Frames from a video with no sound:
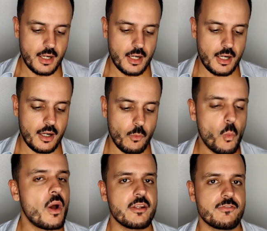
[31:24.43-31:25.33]
Uh,
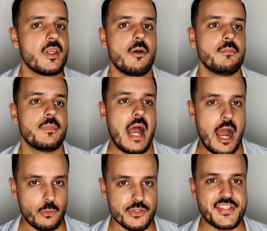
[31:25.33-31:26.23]
one of them
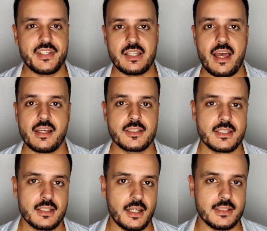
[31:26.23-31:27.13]
I will still
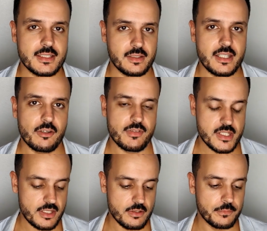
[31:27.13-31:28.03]
add until the end
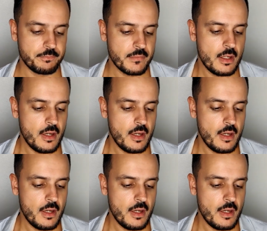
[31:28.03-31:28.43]
of this year.